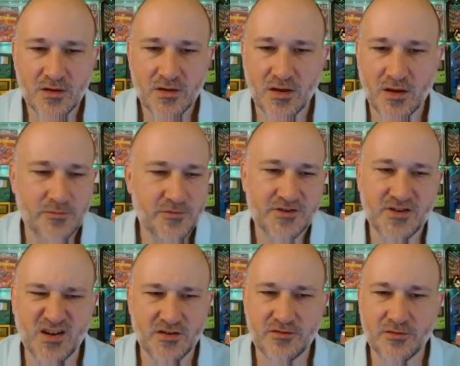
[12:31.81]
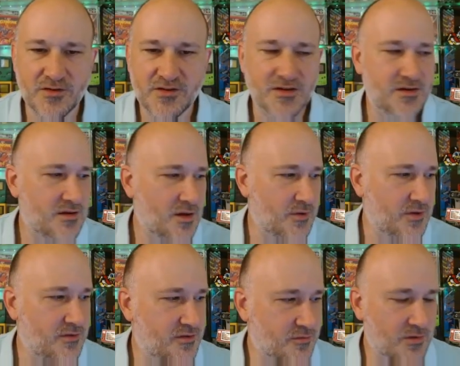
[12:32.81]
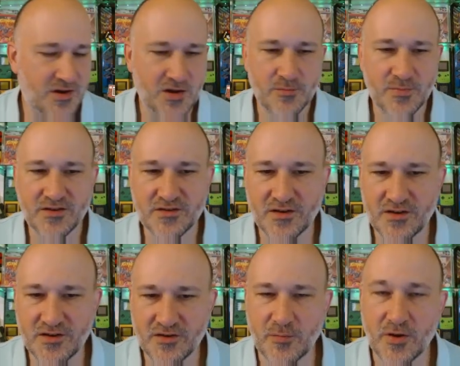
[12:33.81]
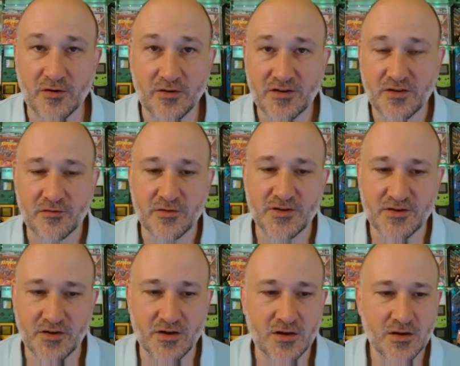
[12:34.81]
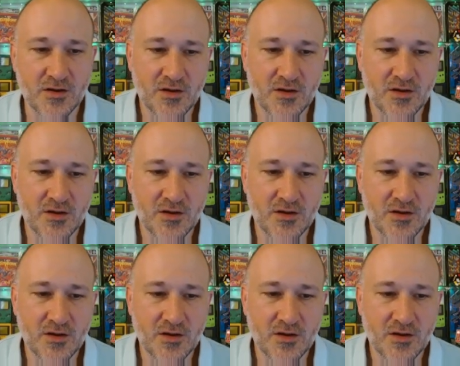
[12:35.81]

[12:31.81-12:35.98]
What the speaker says: I'm just not interested. I'll be just running him based on his own merit as a 3-star.